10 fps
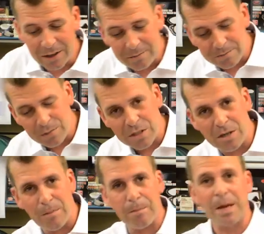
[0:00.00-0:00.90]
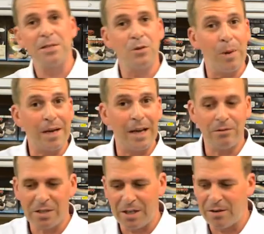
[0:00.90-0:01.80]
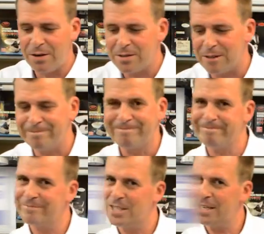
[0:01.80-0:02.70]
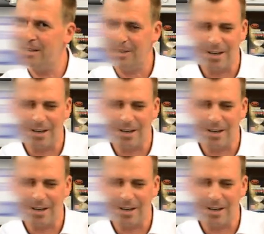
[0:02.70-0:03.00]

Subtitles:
in and push your pencil back out so you don't lose it. See?